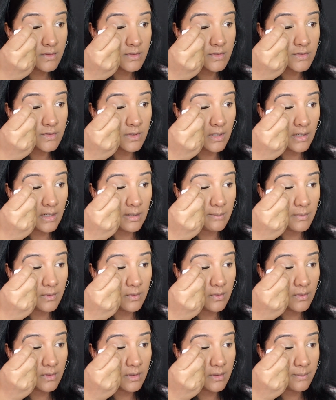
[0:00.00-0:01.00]
So I'm
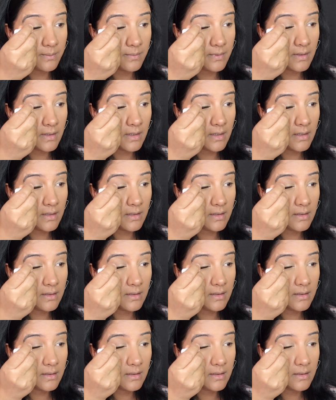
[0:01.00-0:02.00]
gonna apply
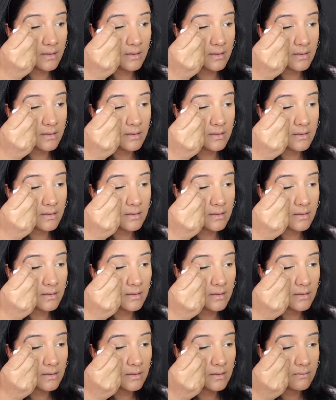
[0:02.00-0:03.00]
it
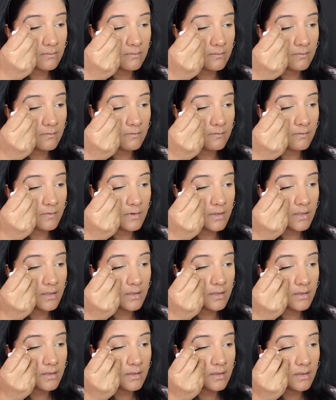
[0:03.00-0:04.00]

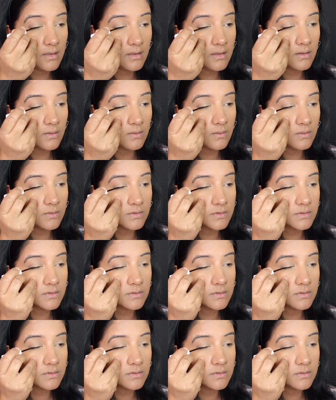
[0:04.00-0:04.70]
very close